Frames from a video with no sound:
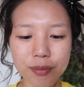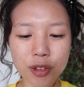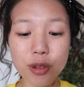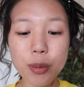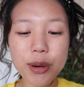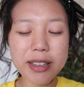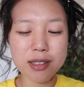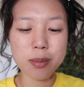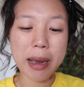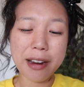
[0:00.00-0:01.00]
This is more
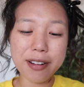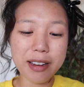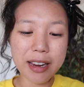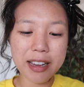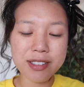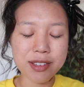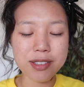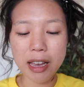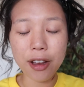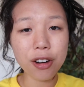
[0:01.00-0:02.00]
inspired, I guess,
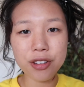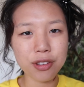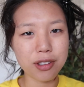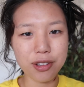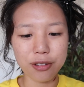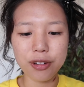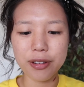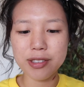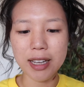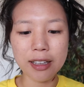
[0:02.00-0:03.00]
because I honestly don't know
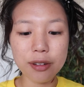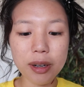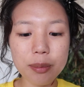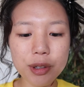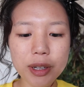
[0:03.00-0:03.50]
exactly what I'm